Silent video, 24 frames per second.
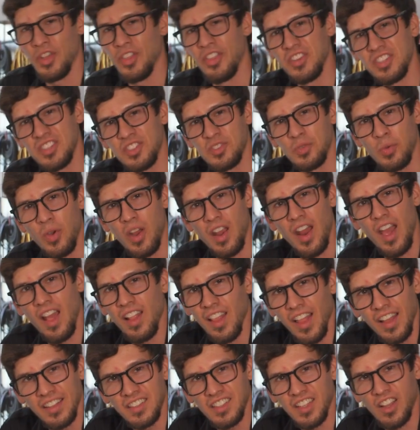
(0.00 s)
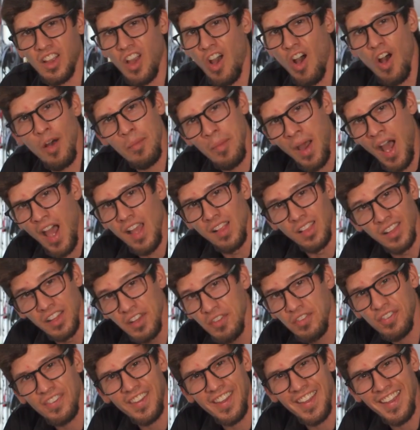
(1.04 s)
this is what I like to call my
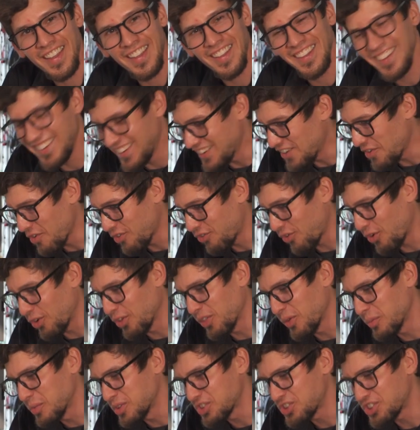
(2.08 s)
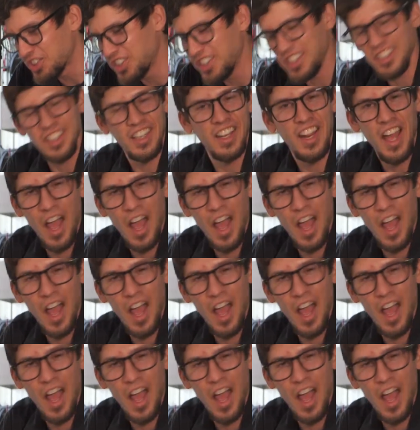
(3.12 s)
lift kit for the machine.